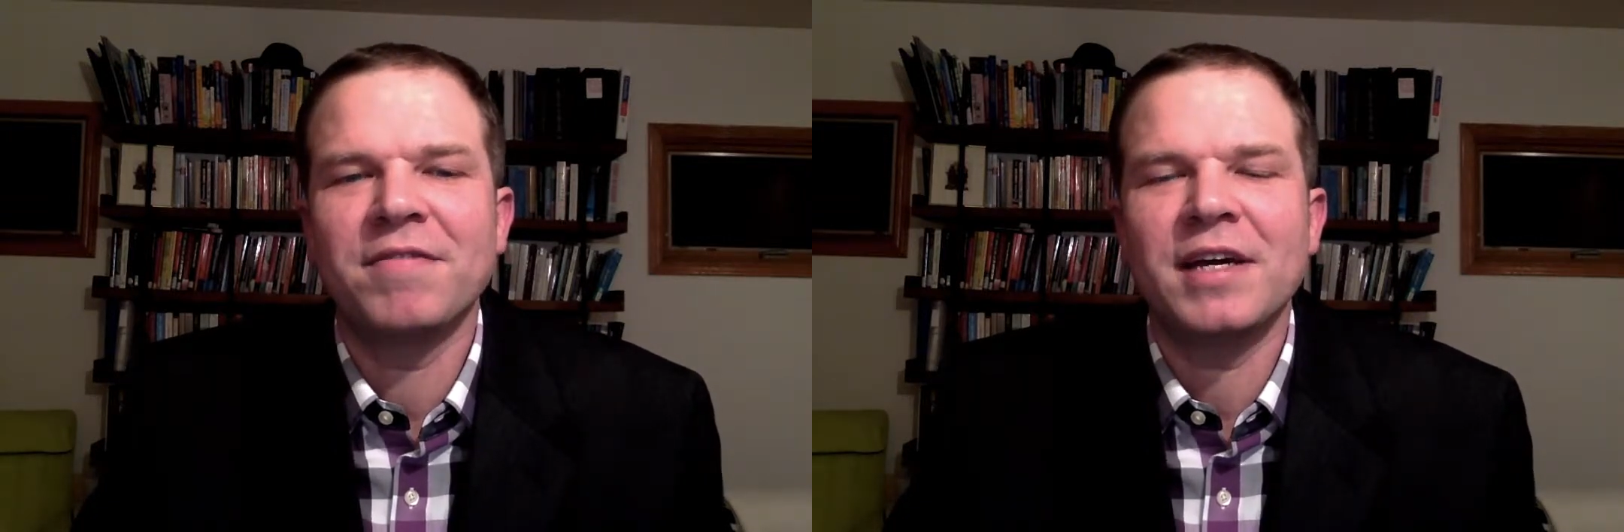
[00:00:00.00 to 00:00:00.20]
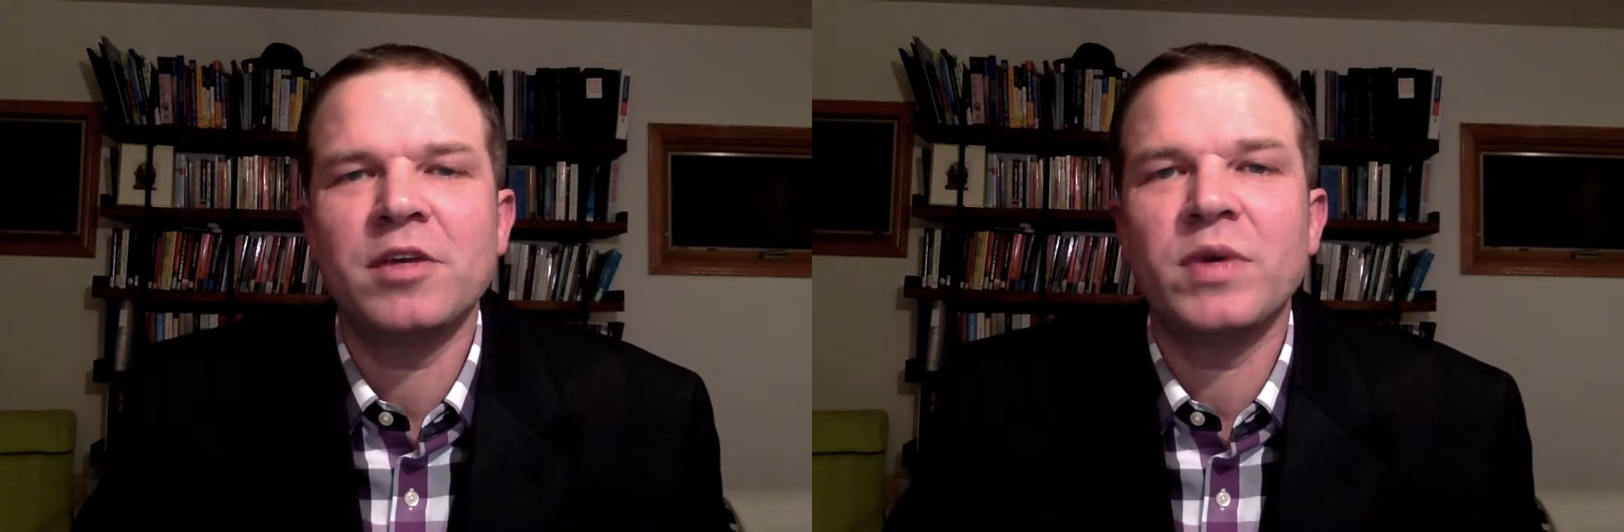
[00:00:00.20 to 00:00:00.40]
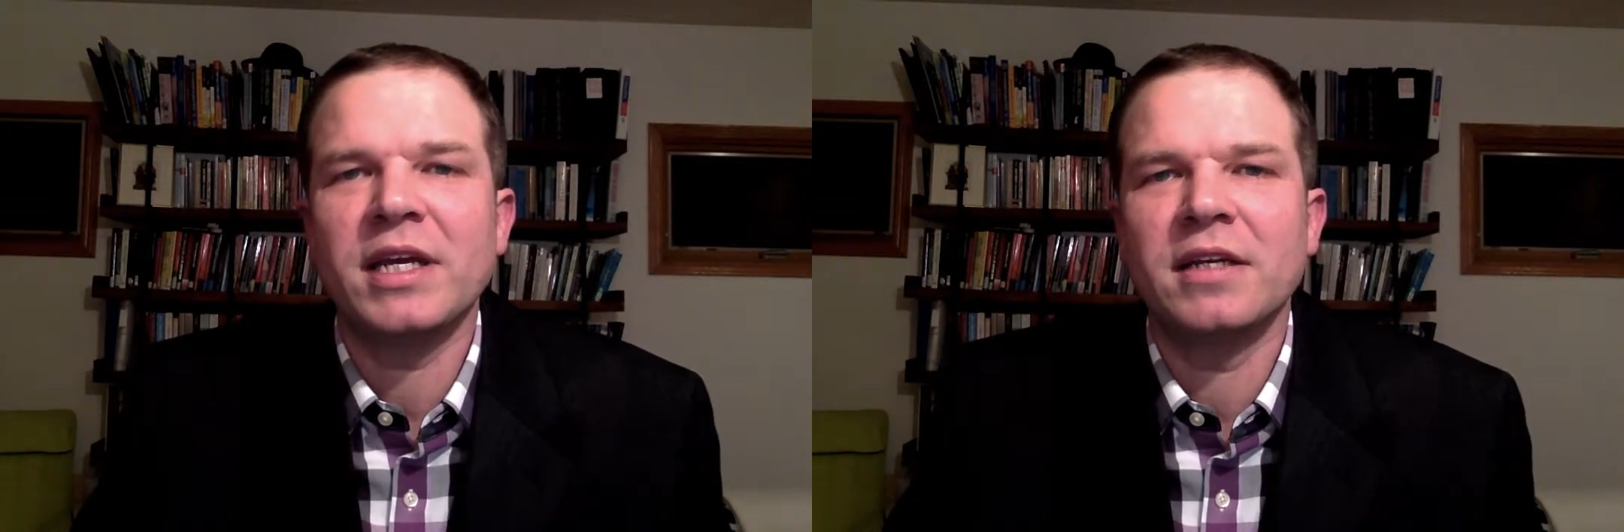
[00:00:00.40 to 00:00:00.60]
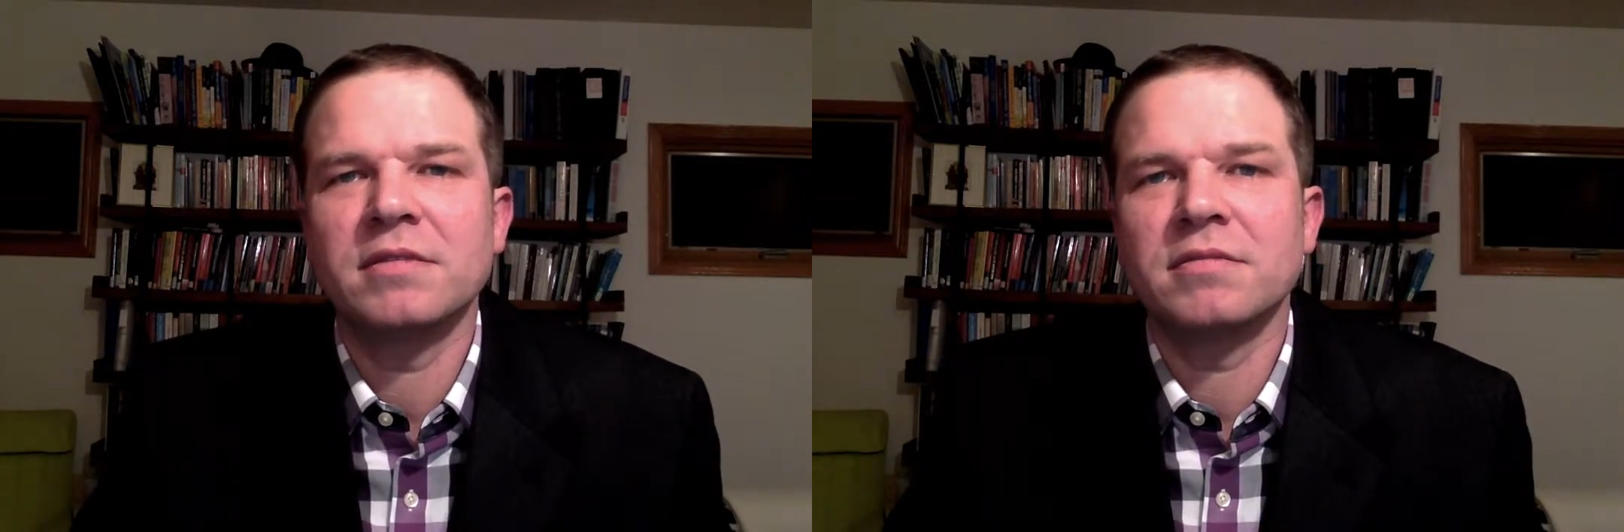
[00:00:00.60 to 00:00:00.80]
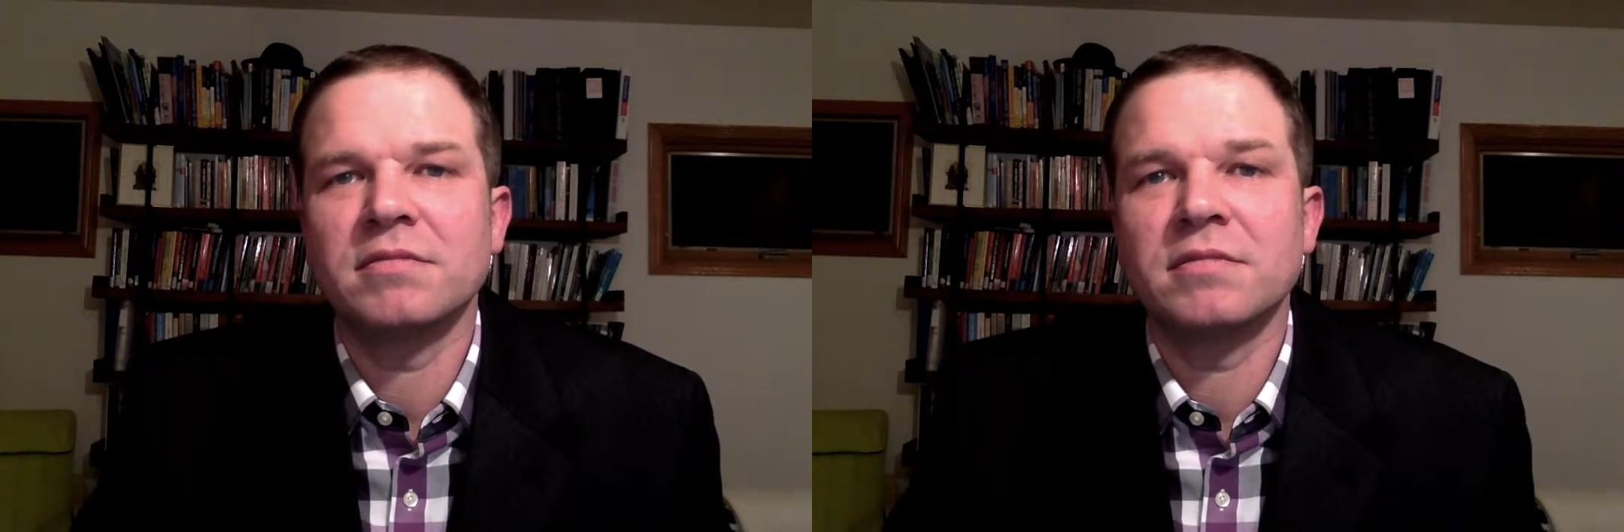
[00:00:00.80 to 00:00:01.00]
finally, we can